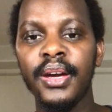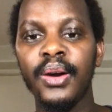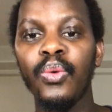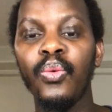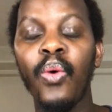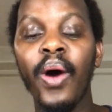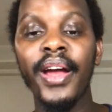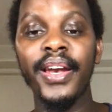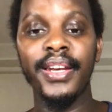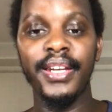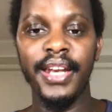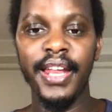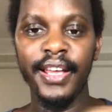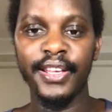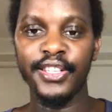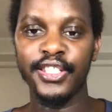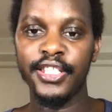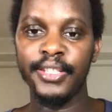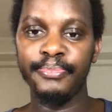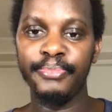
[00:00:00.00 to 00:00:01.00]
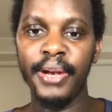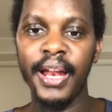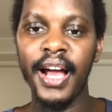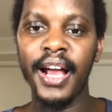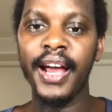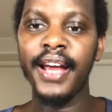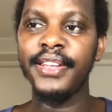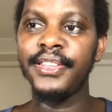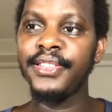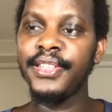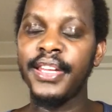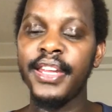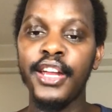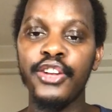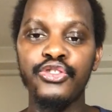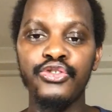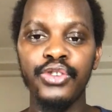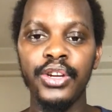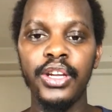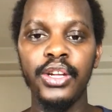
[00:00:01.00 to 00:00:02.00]
"what next" placards that are
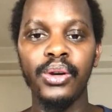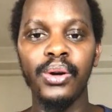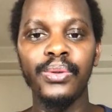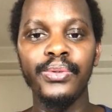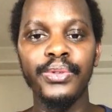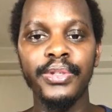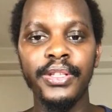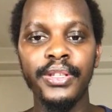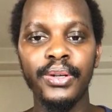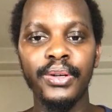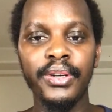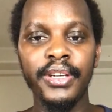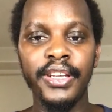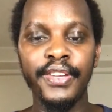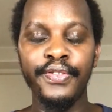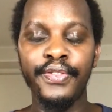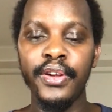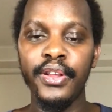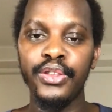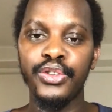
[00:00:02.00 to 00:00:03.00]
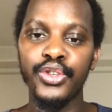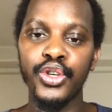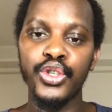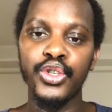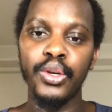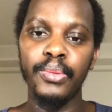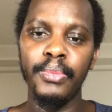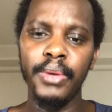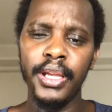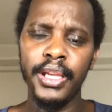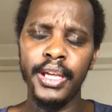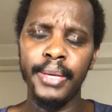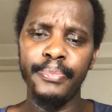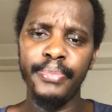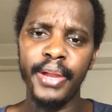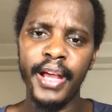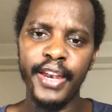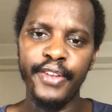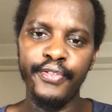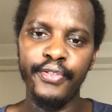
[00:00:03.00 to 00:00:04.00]
trending on different social media
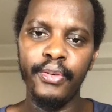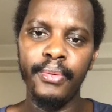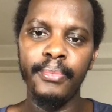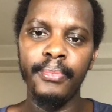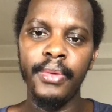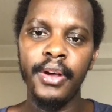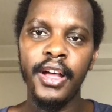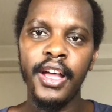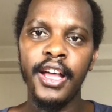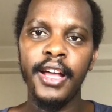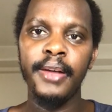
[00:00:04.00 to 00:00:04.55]
platforms